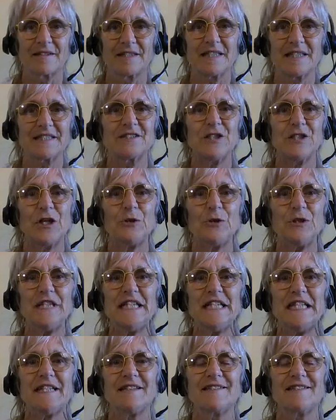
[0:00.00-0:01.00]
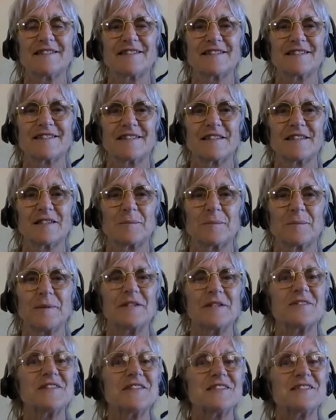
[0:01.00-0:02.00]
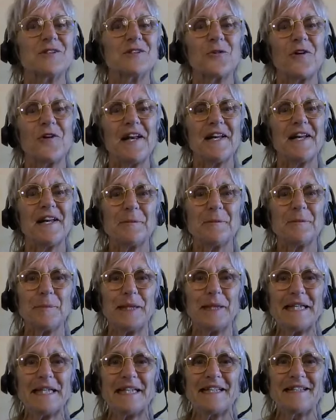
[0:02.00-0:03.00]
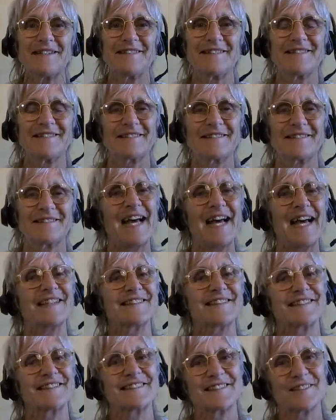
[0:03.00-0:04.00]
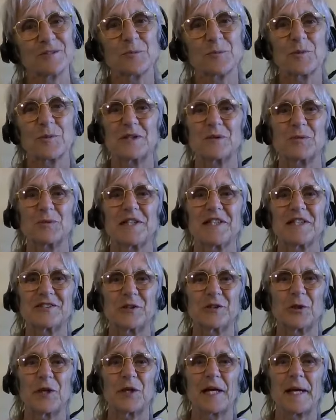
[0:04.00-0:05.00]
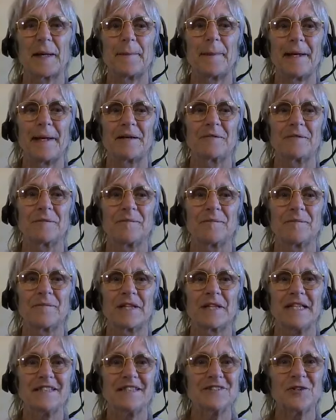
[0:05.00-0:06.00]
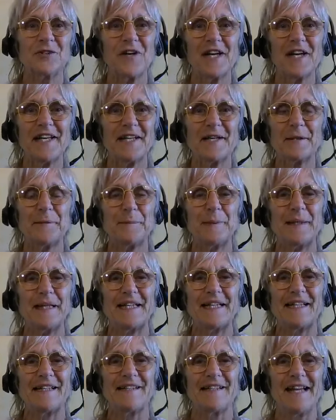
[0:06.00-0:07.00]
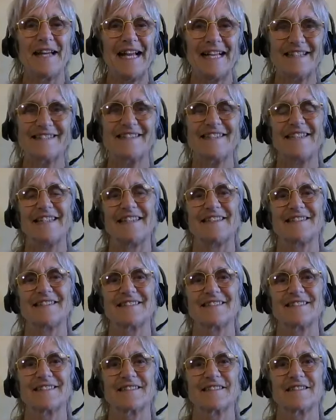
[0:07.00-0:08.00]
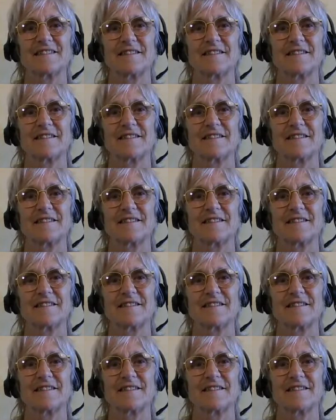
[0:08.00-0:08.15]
There's no need because it's already complete. That's what we are talking about. It's already complete as it is.